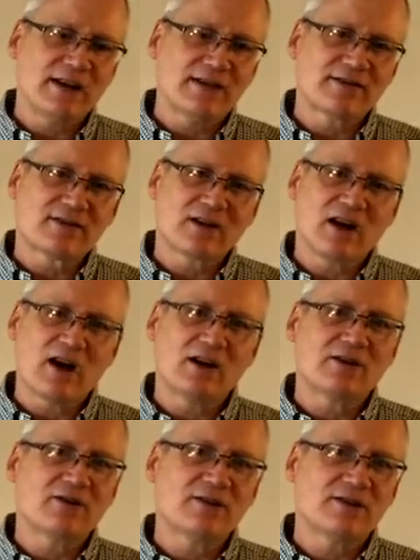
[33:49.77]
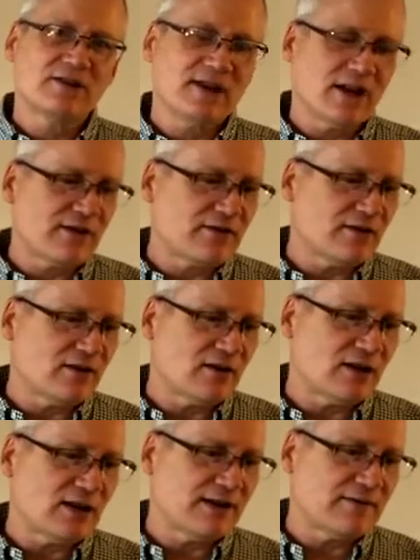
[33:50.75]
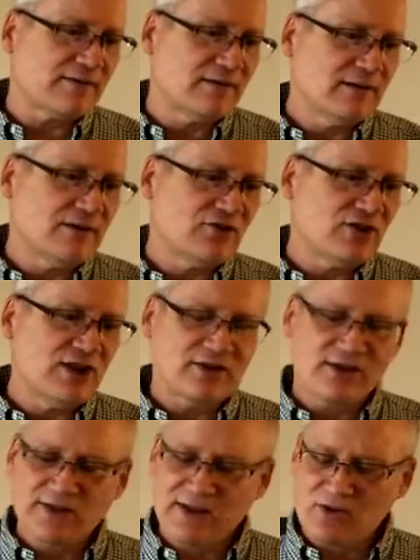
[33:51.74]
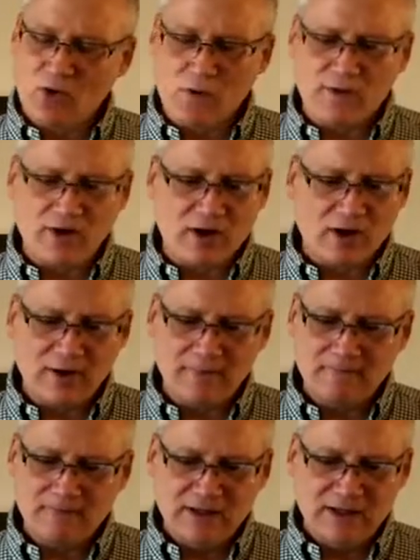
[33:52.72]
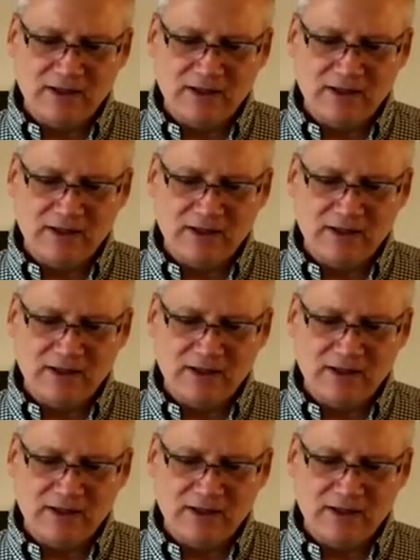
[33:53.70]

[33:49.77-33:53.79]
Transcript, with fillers: He has conquered death in our life. Jesus has overcome.